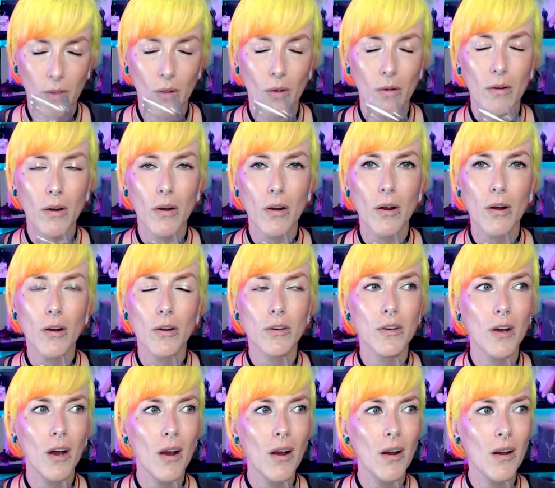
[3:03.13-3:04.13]
Oh
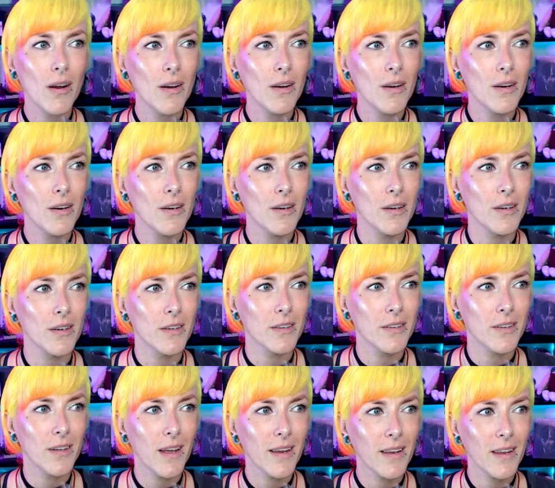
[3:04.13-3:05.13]
god,
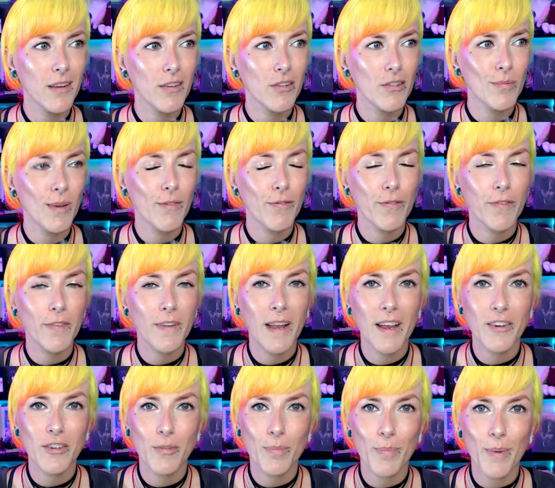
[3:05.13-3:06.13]
that gives me
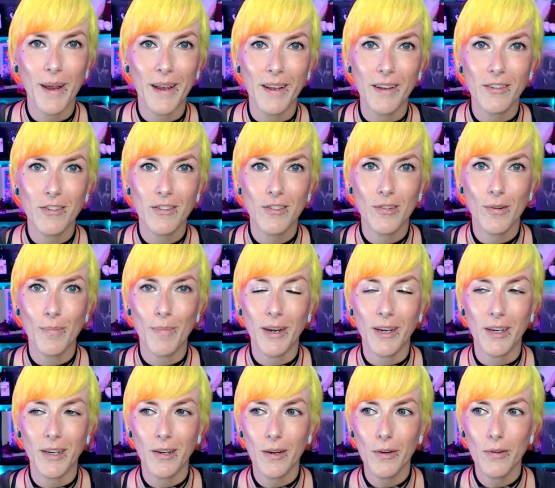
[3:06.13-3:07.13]
flashbacks to my
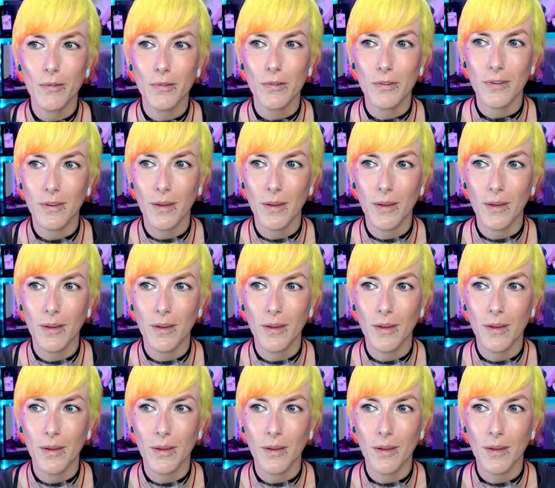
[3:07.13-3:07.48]
youth.